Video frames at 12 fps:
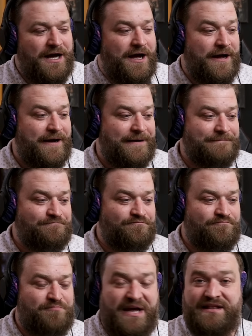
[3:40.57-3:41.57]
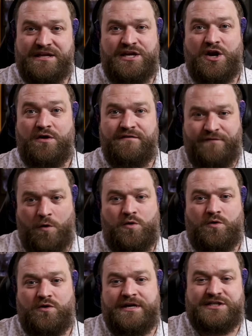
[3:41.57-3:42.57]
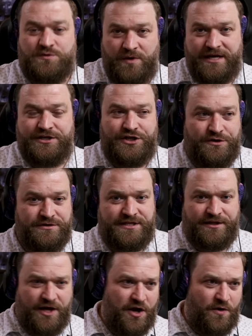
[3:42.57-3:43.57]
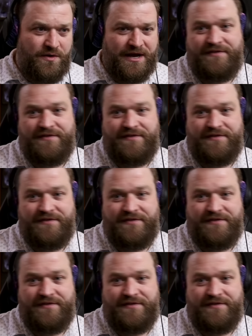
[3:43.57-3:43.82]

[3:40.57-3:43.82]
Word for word: Um, but you know, the vocalist would use the low